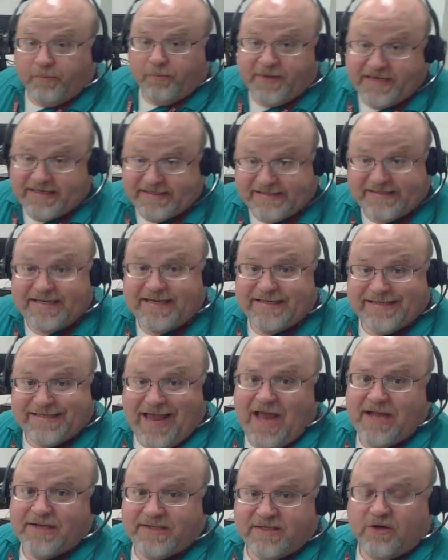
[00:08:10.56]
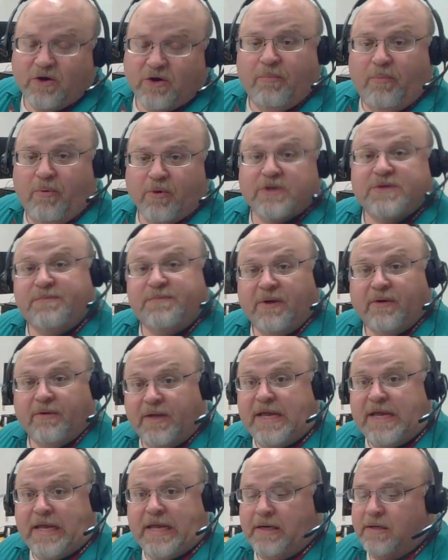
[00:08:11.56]
PCs had serial ports built
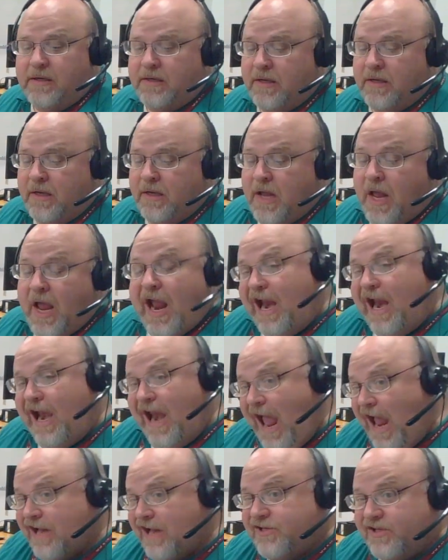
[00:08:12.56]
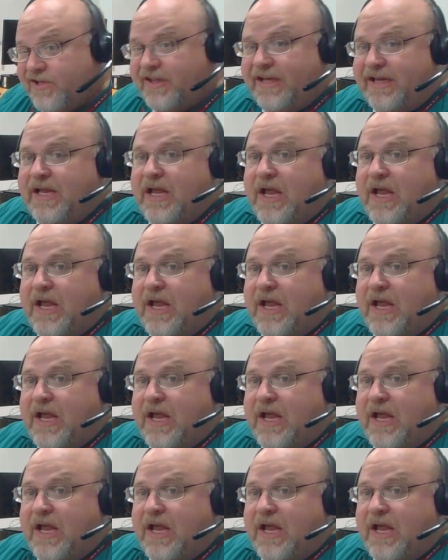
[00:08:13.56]
in, and actually